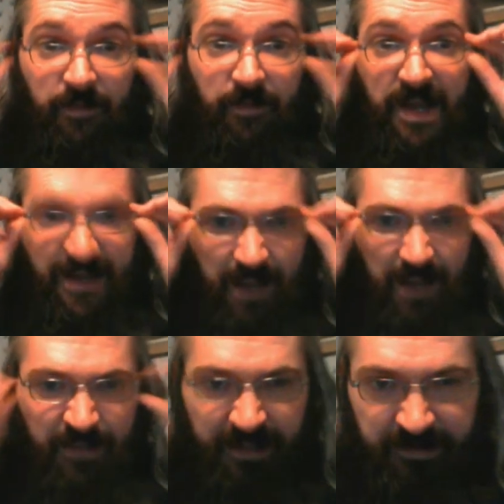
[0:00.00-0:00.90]
But, I
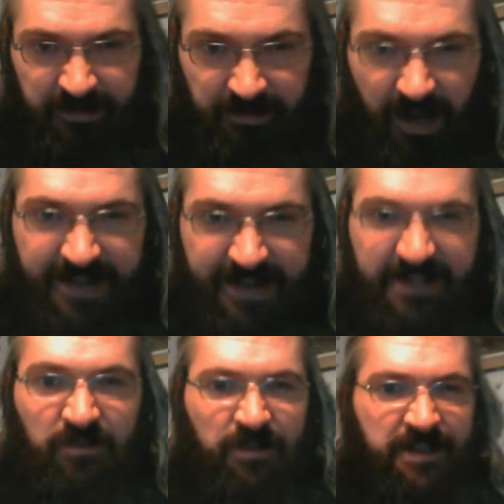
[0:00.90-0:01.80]
mean,
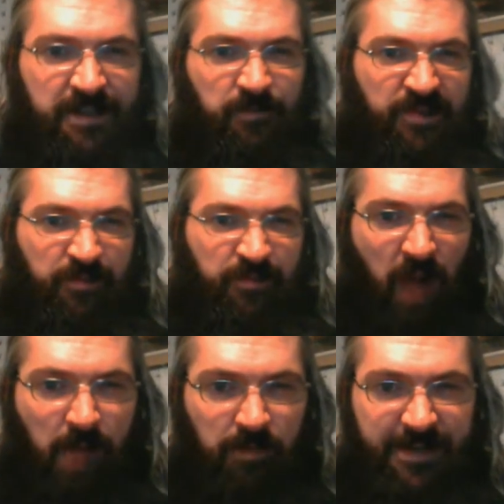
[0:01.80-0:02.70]
ideally, we should
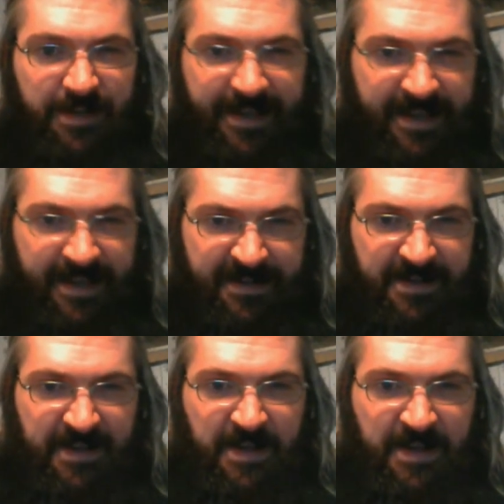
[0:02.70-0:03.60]
probably get
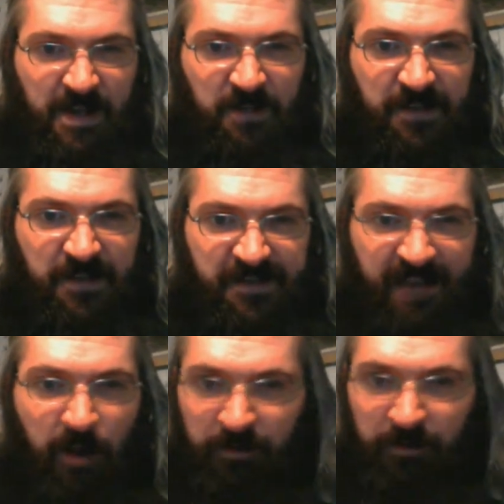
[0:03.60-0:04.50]
this
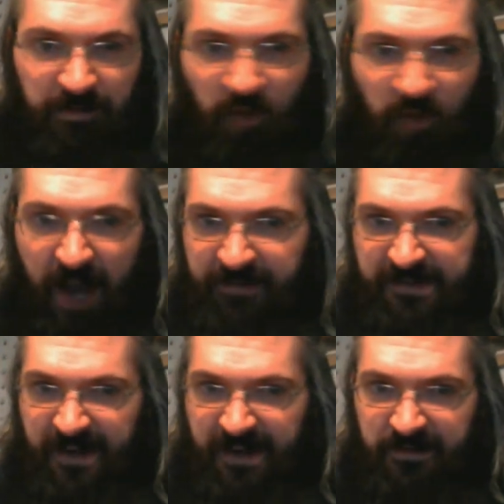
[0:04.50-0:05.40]
out of the private
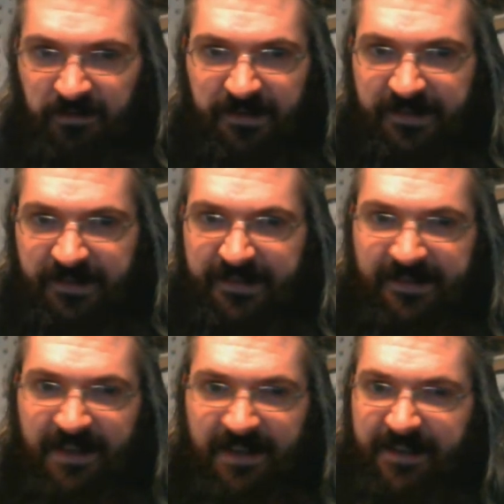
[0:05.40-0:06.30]
sector.
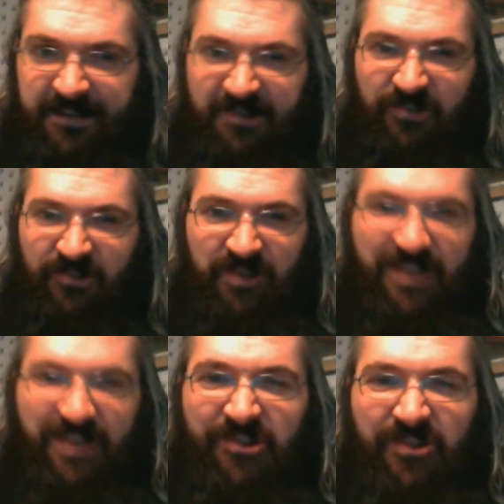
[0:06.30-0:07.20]
This
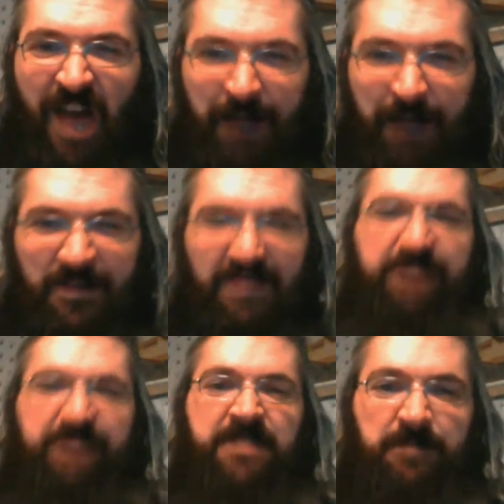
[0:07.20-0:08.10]
should not be
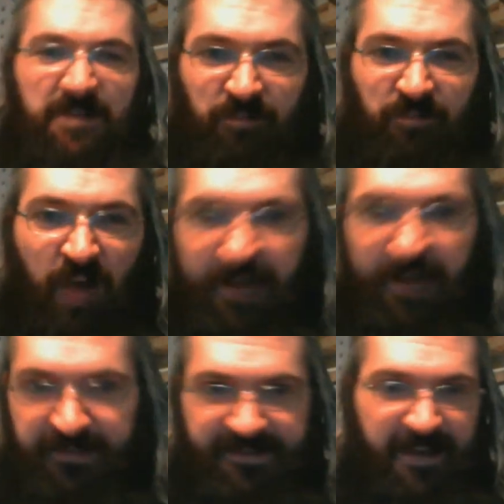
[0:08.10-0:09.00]
left up to the
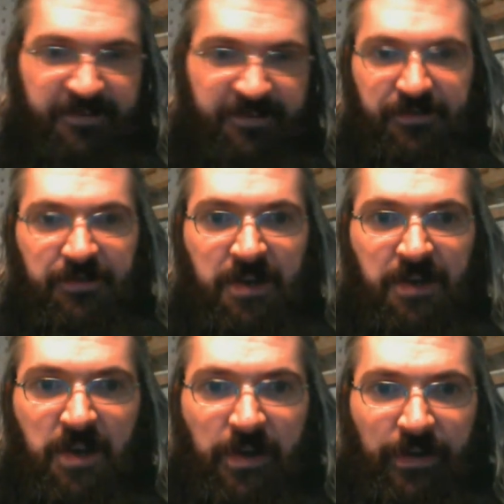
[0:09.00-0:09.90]
private sector,
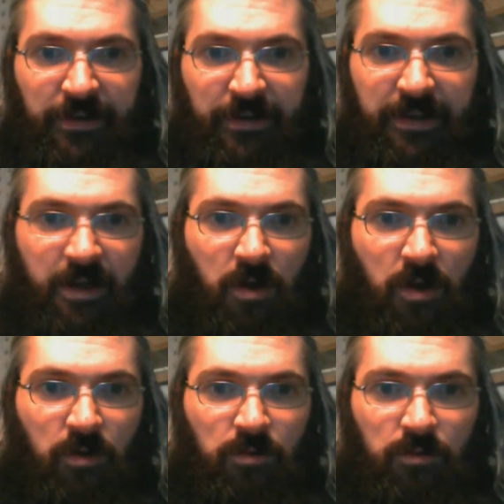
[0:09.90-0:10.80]
you
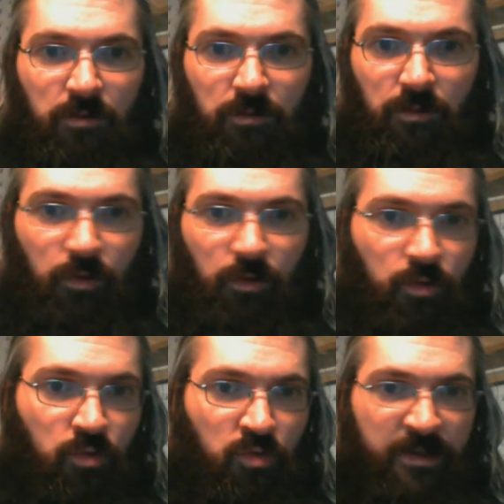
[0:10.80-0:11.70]
know,
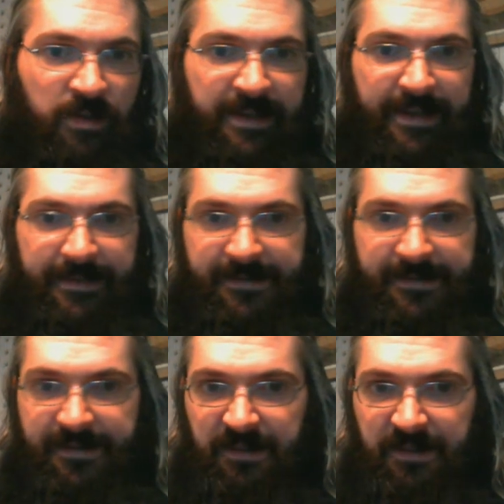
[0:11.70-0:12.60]
who
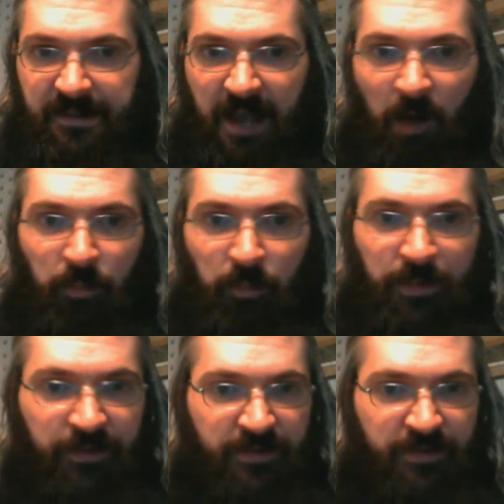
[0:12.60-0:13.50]
gets help
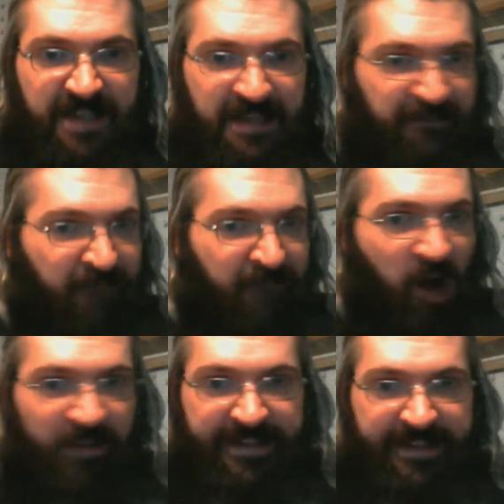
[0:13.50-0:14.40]
with their teeth
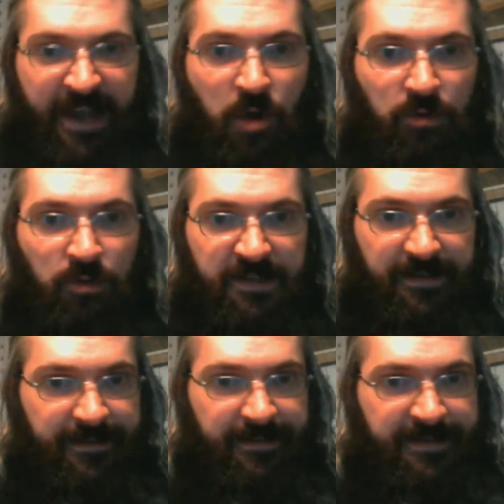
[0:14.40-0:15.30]
falling out,
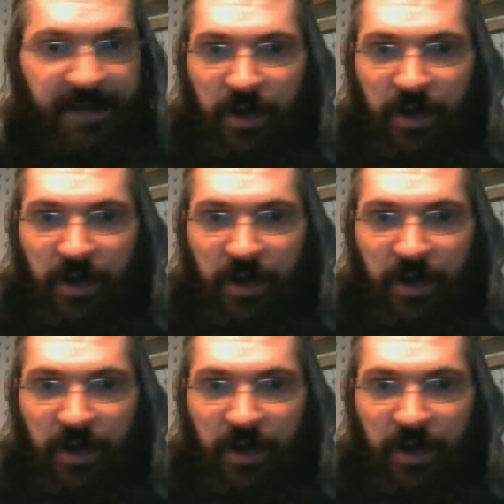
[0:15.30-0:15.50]
and